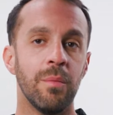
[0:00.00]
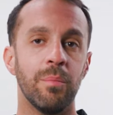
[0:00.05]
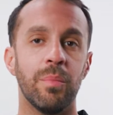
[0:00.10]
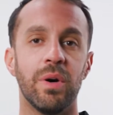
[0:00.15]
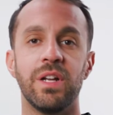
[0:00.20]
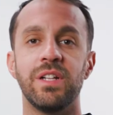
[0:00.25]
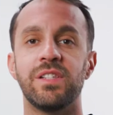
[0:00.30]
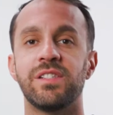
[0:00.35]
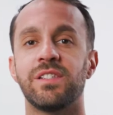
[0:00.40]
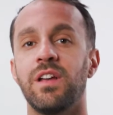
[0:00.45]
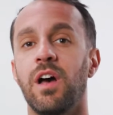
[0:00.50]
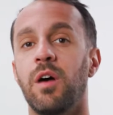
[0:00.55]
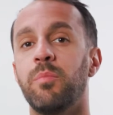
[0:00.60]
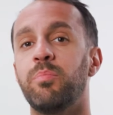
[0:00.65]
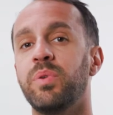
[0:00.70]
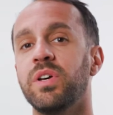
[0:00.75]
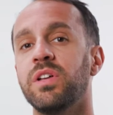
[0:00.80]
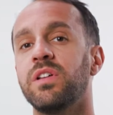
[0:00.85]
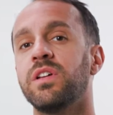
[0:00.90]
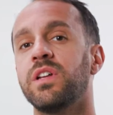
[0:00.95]
but its
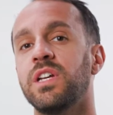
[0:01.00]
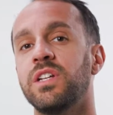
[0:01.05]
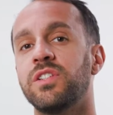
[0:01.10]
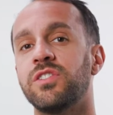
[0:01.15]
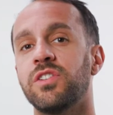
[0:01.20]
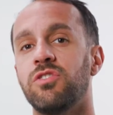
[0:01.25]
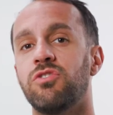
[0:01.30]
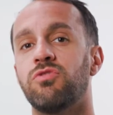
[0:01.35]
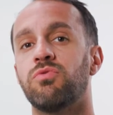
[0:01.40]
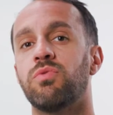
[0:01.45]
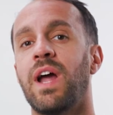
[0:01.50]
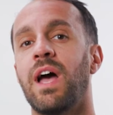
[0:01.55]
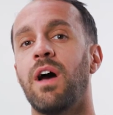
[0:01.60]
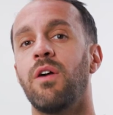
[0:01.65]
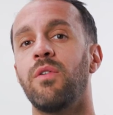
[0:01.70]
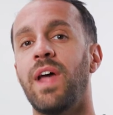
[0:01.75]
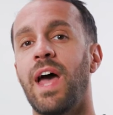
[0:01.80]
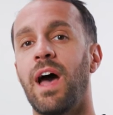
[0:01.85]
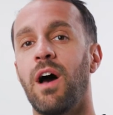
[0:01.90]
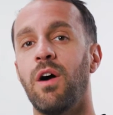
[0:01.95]
ability to
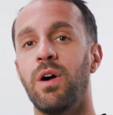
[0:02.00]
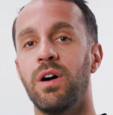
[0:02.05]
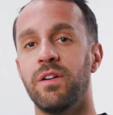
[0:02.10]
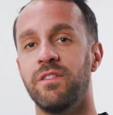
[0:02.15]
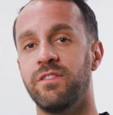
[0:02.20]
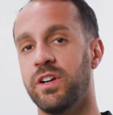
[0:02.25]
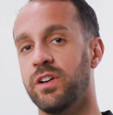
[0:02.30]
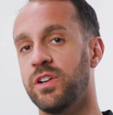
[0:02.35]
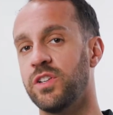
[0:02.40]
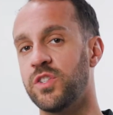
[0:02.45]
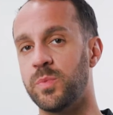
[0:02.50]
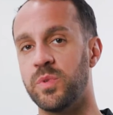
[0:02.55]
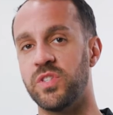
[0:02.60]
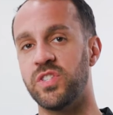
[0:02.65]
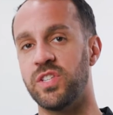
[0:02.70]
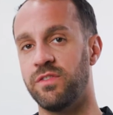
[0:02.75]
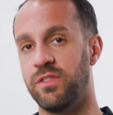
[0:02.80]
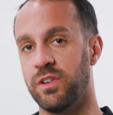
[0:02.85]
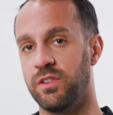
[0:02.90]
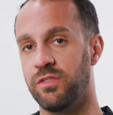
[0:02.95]
drown out a very
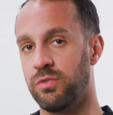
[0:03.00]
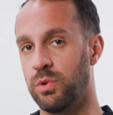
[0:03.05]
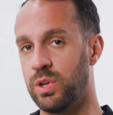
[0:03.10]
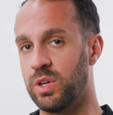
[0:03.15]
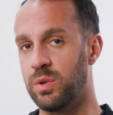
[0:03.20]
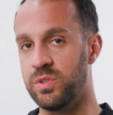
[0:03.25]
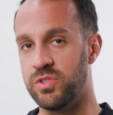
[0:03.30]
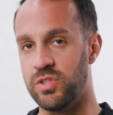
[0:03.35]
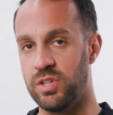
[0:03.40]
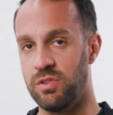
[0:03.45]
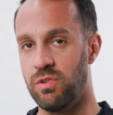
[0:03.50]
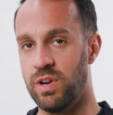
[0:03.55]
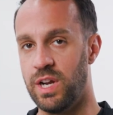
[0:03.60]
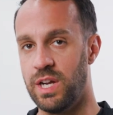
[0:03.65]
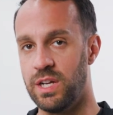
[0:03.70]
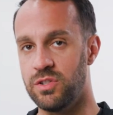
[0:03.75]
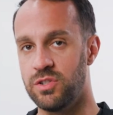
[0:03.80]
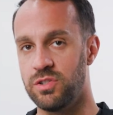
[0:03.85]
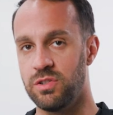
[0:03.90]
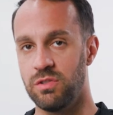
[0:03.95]
specific frequency
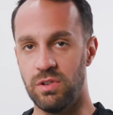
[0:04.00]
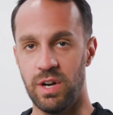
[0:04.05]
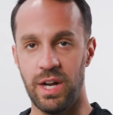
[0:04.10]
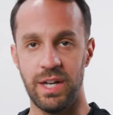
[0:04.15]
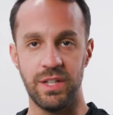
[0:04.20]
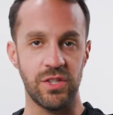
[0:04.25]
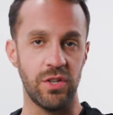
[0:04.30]
range, right?